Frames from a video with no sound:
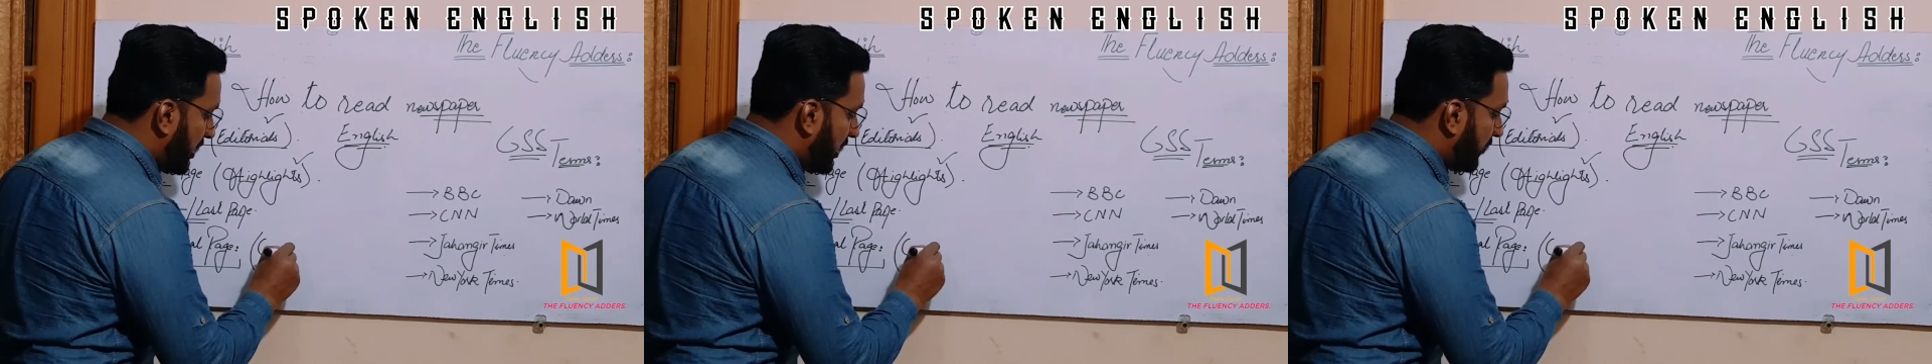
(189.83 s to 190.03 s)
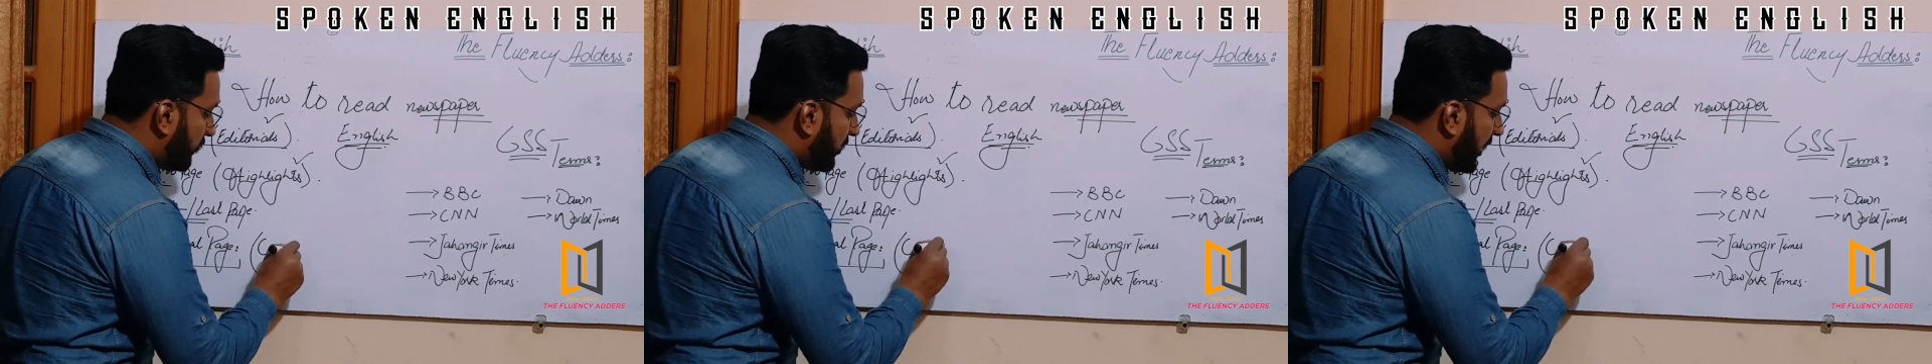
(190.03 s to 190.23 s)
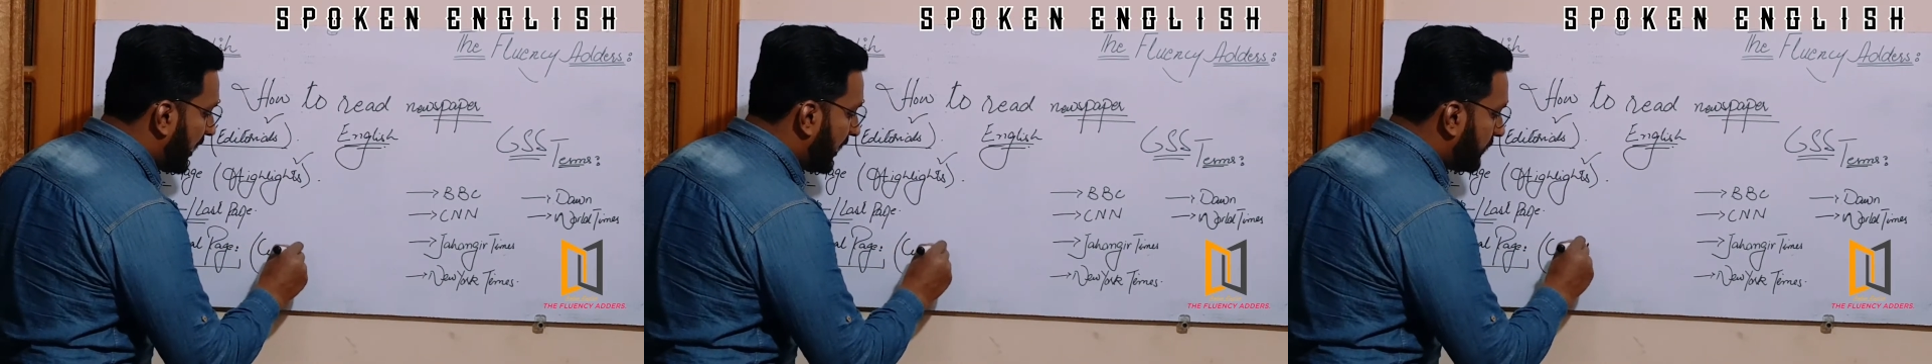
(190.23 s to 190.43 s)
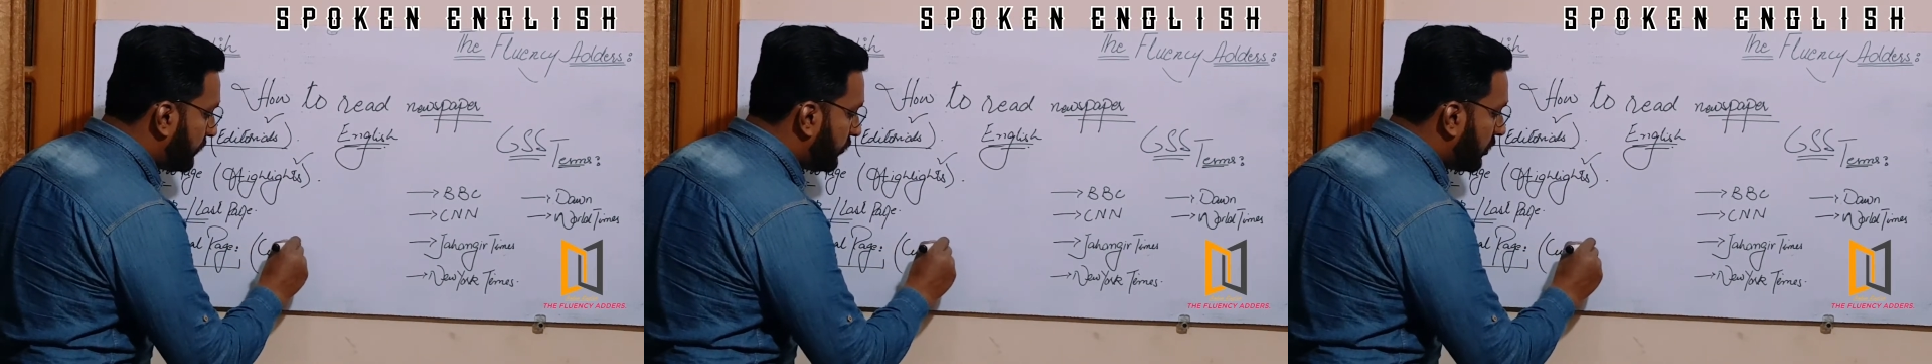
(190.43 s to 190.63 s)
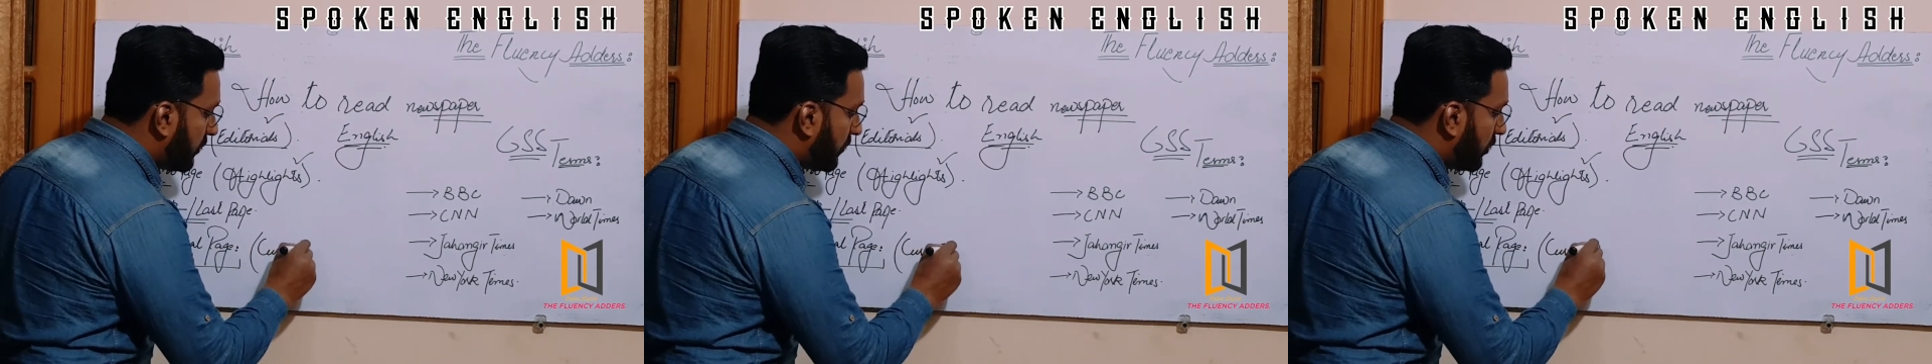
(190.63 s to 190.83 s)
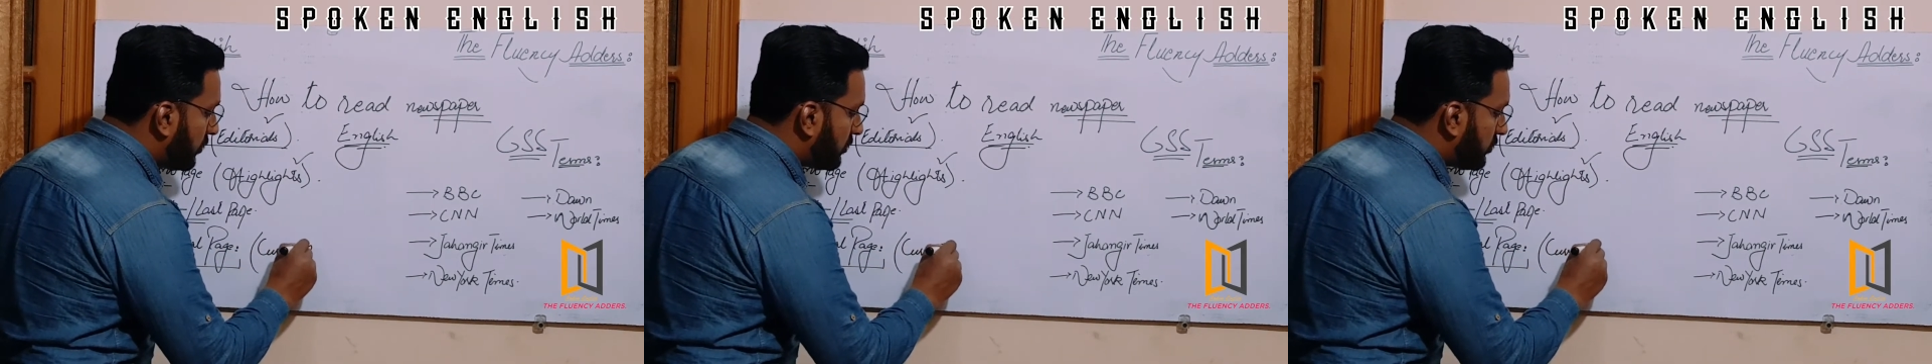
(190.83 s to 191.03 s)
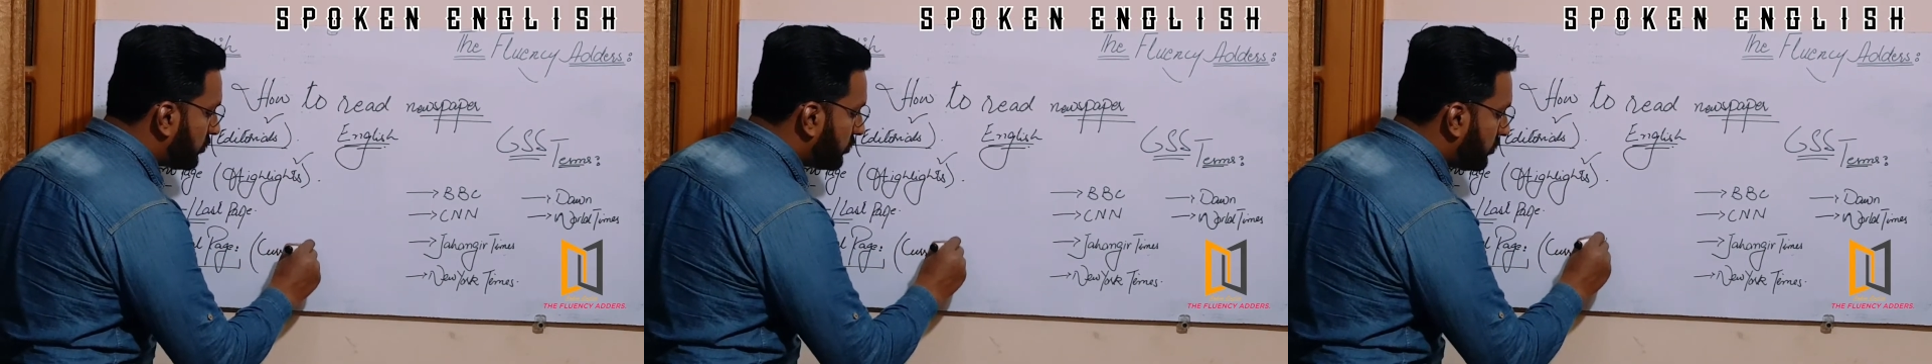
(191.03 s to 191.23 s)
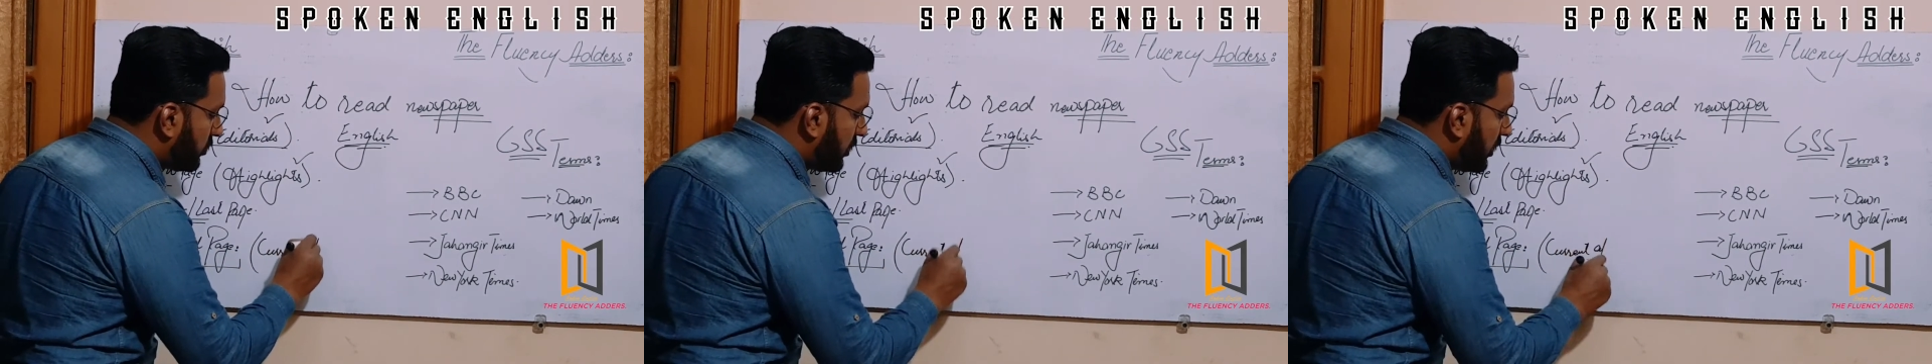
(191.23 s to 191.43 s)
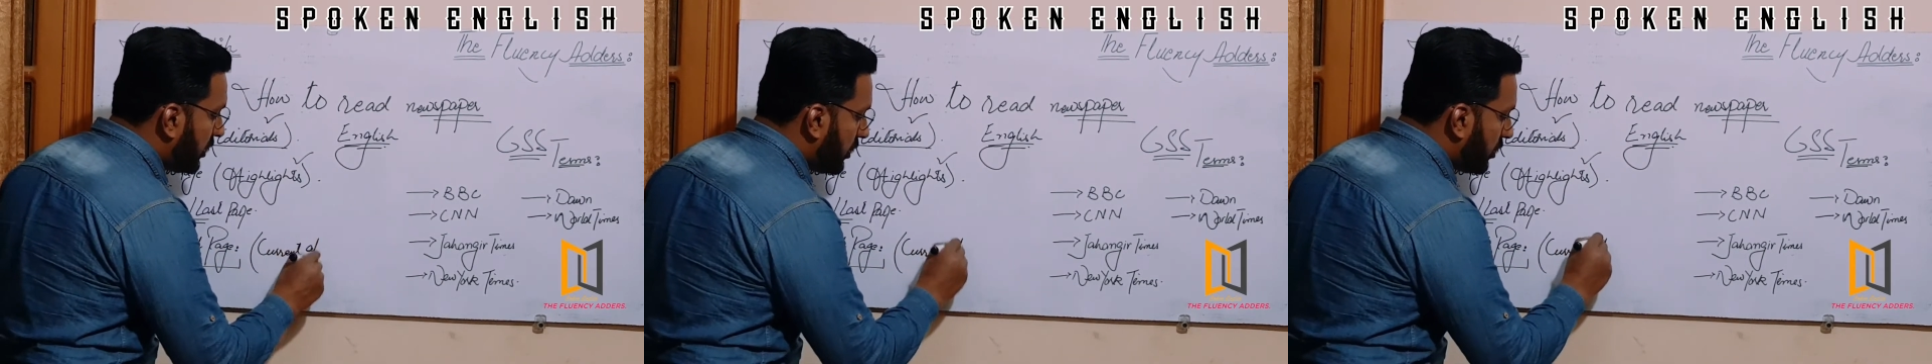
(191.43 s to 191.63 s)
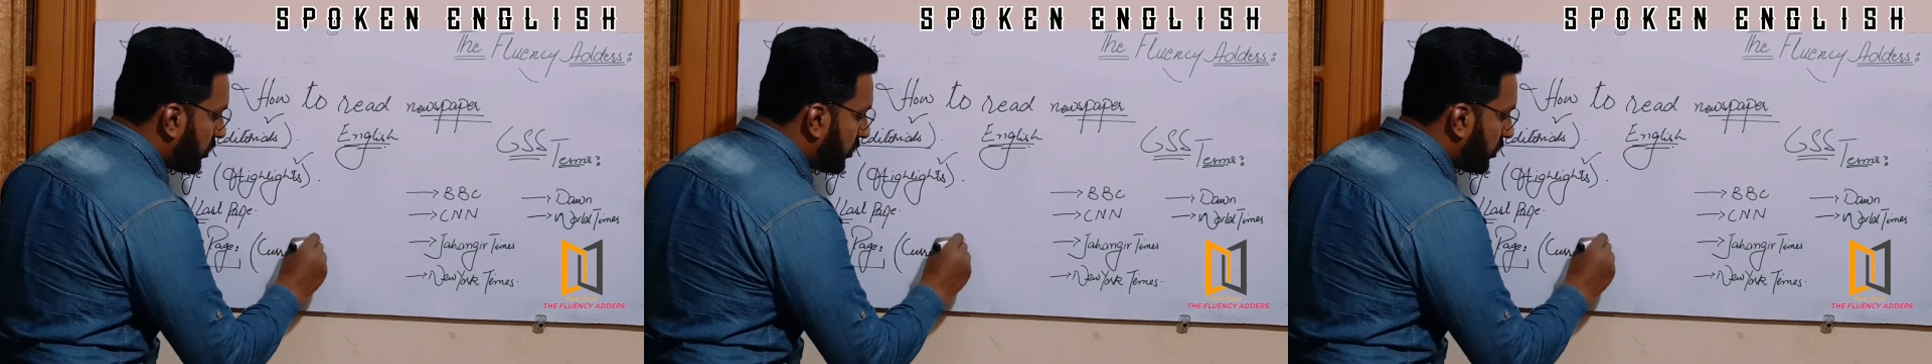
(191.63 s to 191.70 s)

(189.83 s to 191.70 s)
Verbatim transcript: It would help you about to